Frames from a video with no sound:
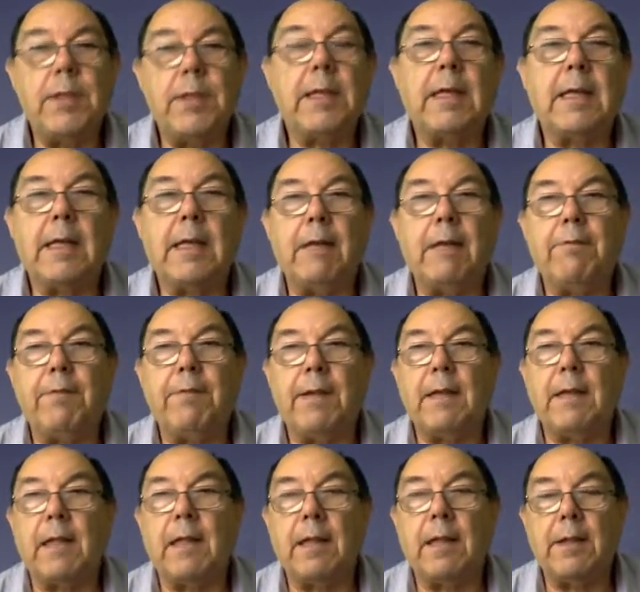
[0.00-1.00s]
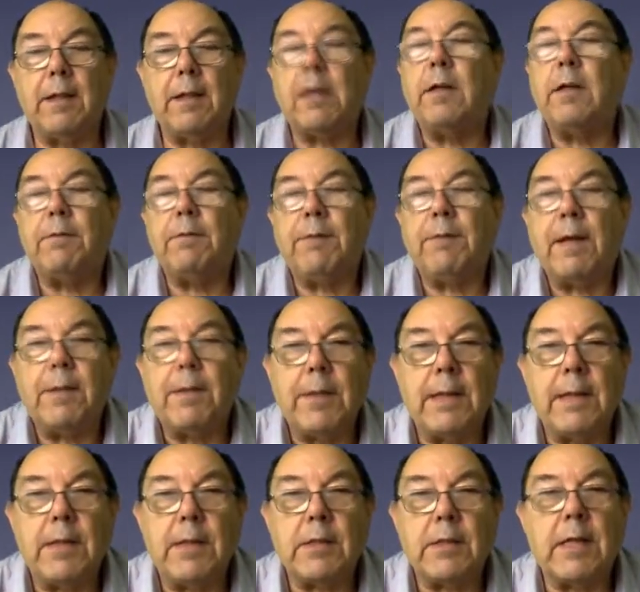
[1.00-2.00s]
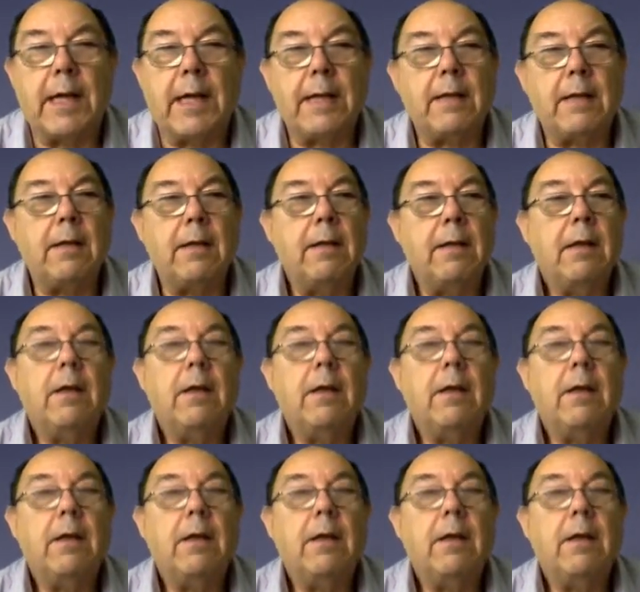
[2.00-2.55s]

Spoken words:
They can affect things like